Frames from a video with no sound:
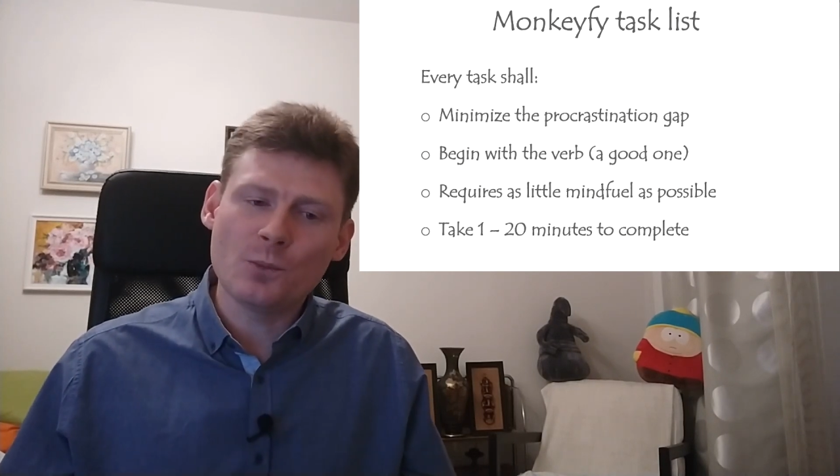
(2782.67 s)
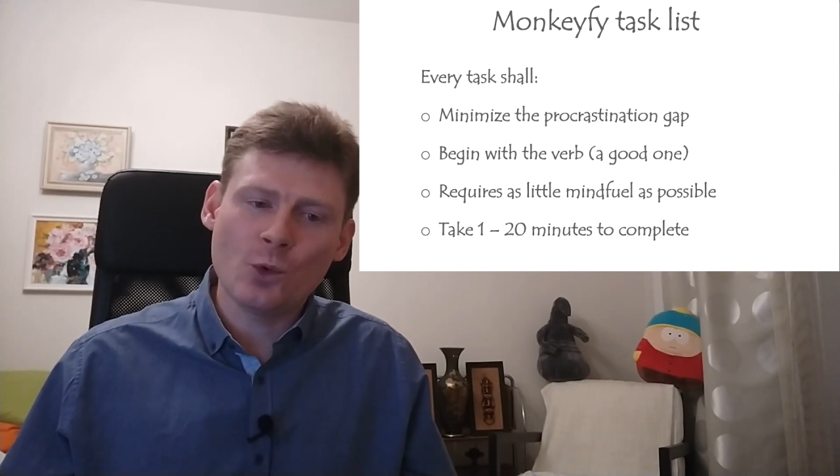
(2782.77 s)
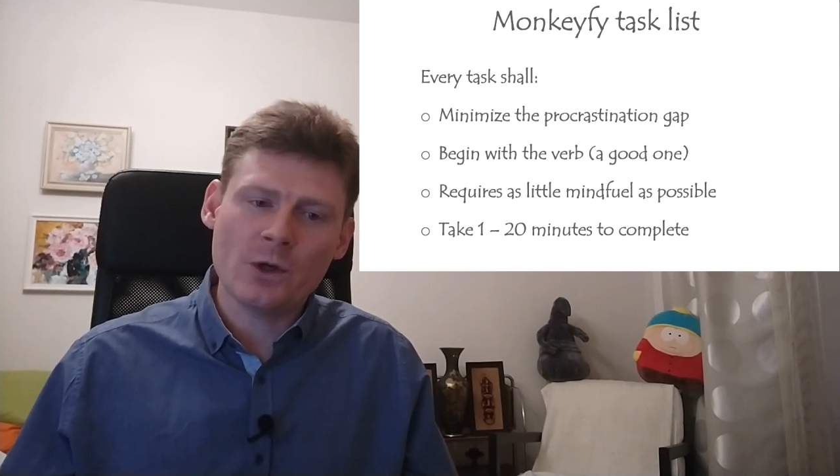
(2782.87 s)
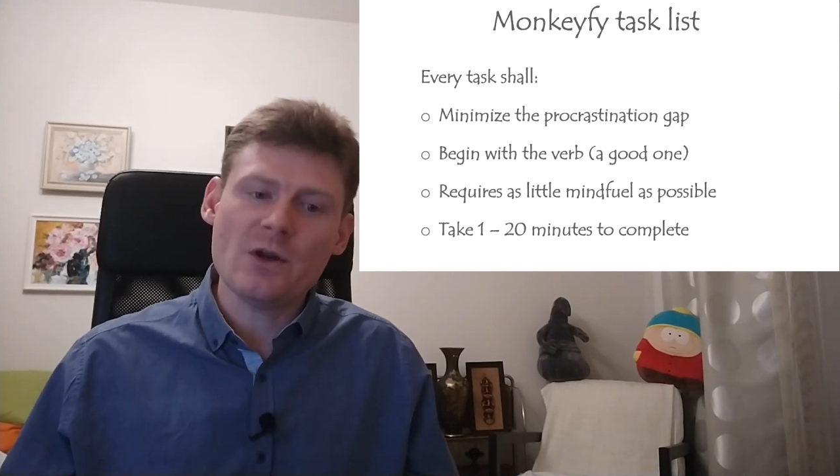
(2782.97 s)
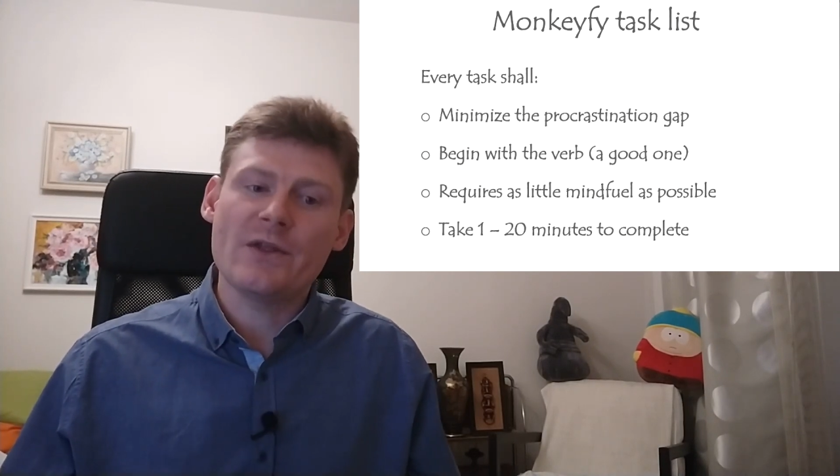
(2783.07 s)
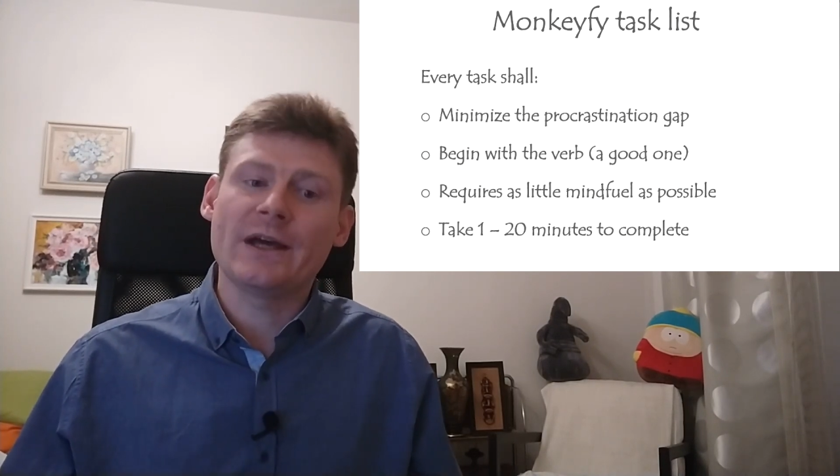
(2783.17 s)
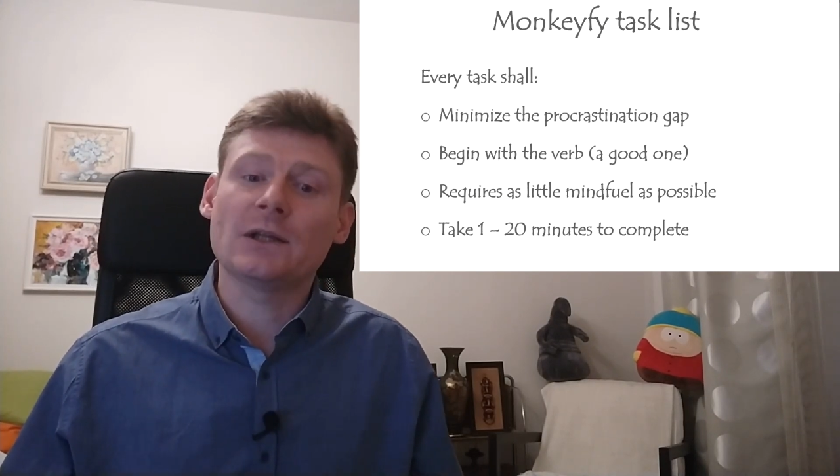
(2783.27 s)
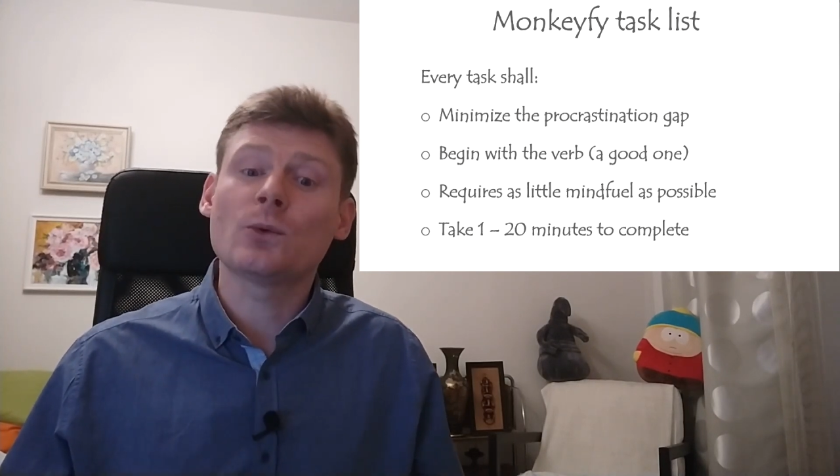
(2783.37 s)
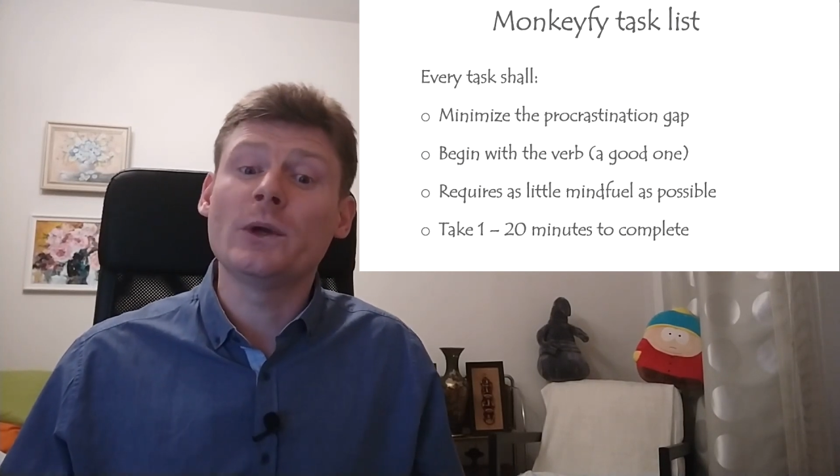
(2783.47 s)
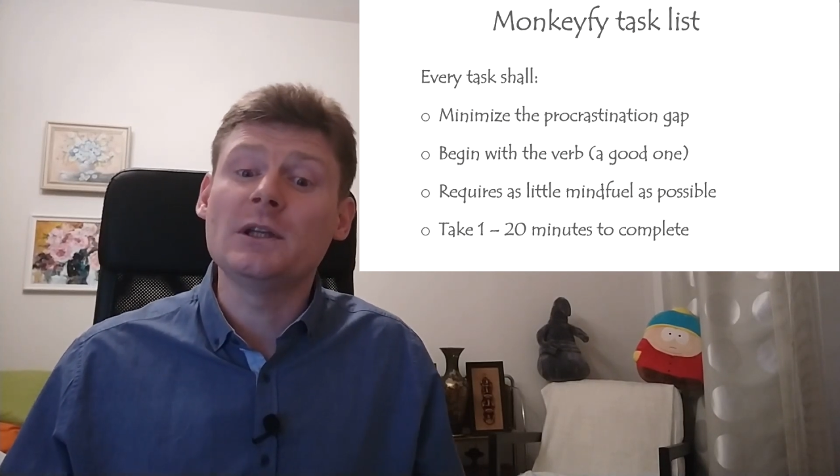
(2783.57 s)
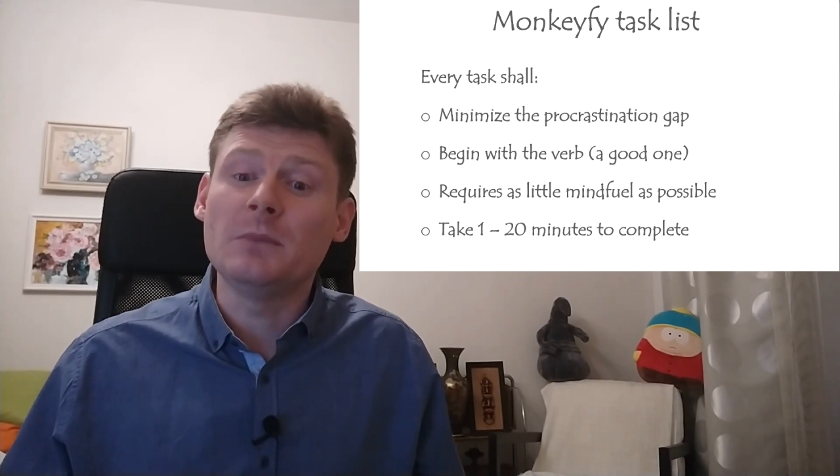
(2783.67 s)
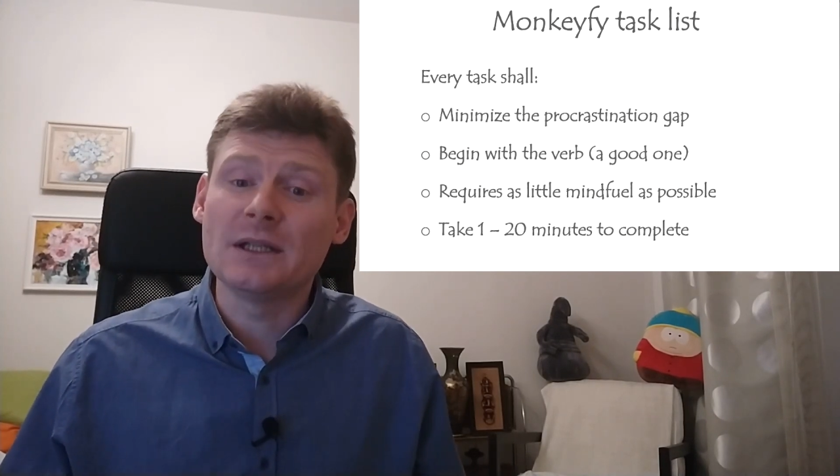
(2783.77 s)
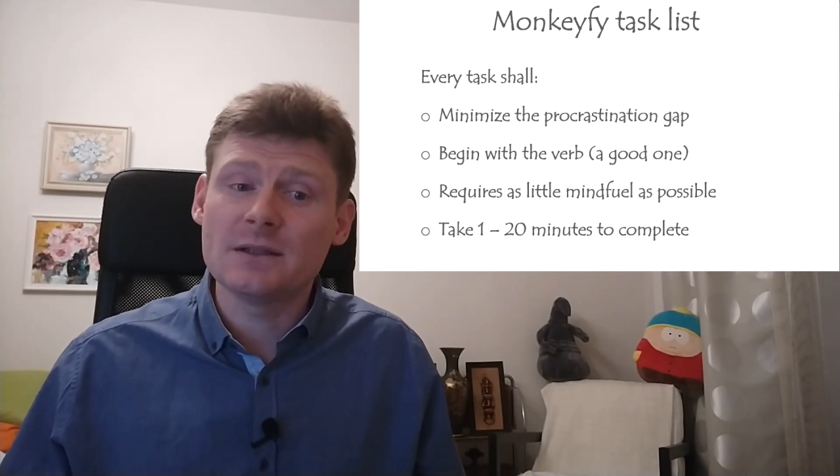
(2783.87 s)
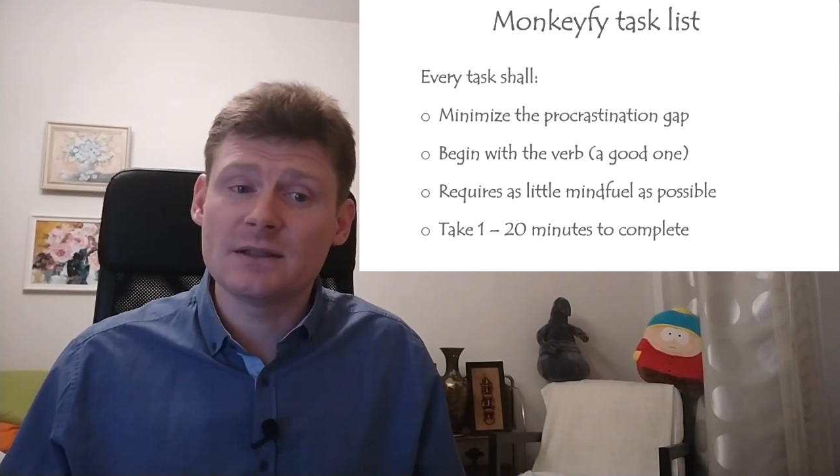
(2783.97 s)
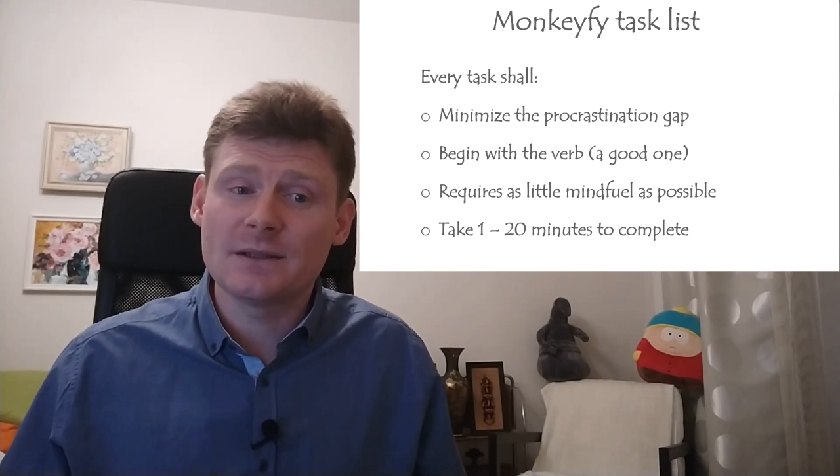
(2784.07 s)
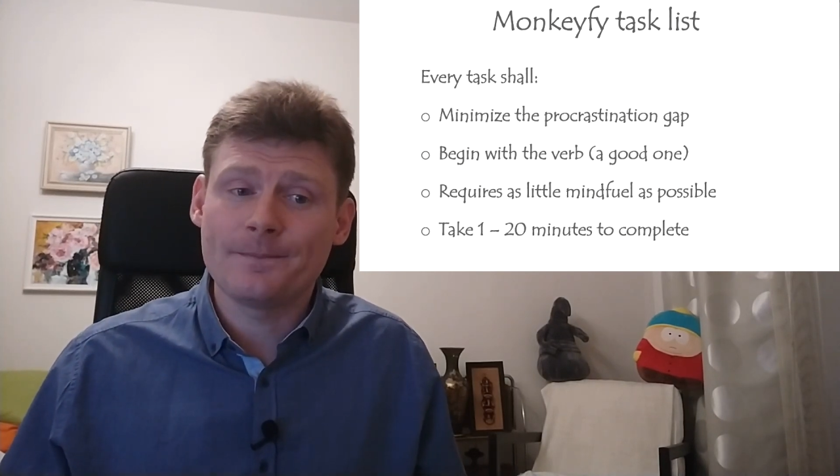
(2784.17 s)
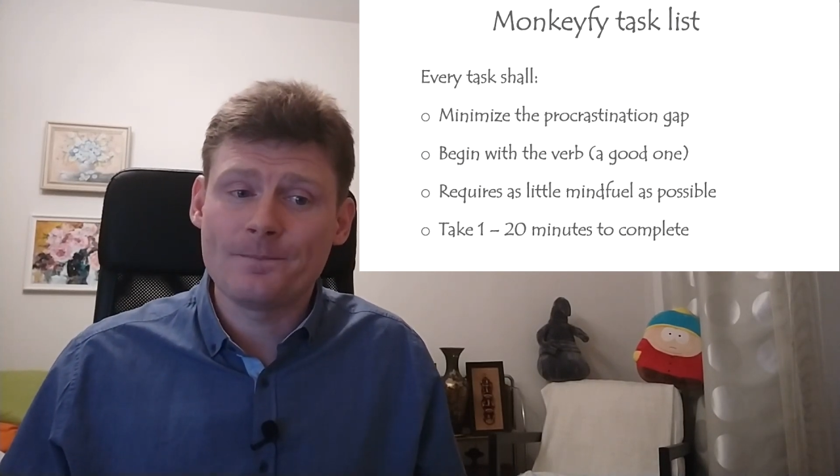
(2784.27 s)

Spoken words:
more than 20 minutes.